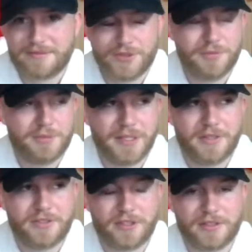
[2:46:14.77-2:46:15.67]
Dude,
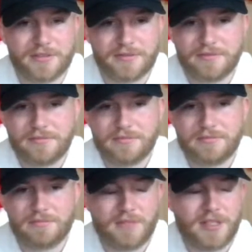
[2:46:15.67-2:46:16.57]
bears are
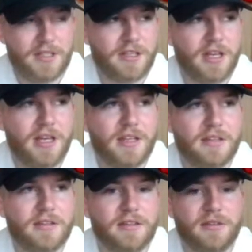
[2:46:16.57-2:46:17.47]
like
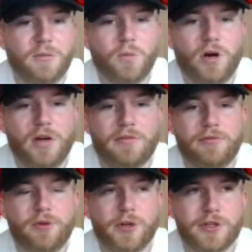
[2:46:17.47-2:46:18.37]
at
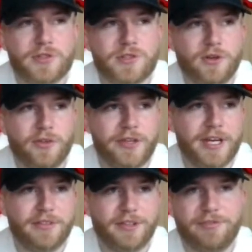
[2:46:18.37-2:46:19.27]
4 years old, they
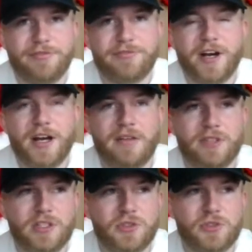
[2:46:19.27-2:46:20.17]
have like
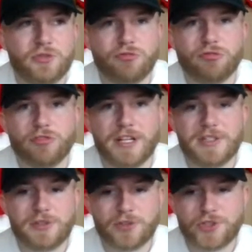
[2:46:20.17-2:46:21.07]
5-inch
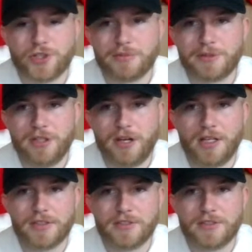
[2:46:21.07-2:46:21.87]
razor sharp claws.